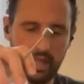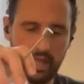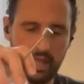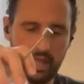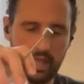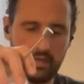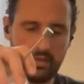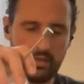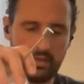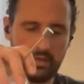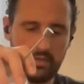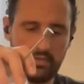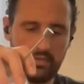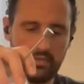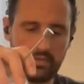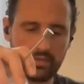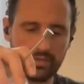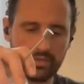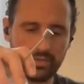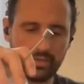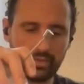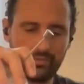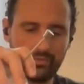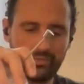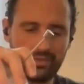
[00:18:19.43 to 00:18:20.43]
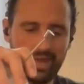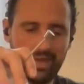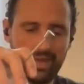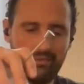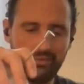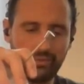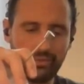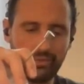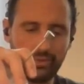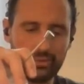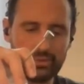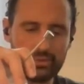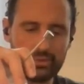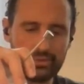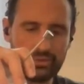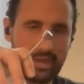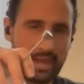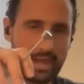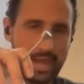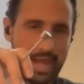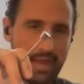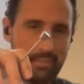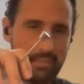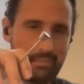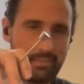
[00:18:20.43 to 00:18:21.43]
And there's sort of an evolution
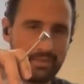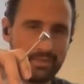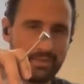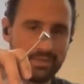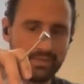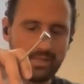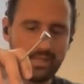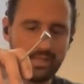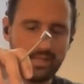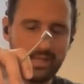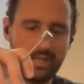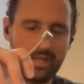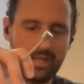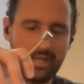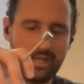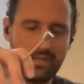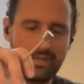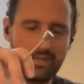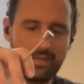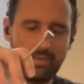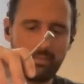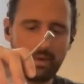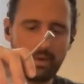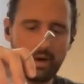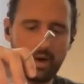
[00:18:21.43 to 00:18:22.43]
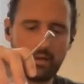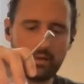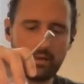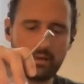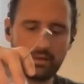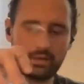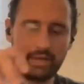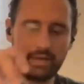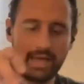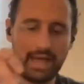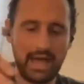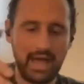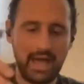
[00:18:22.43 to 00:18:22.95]
that happens in the bottle.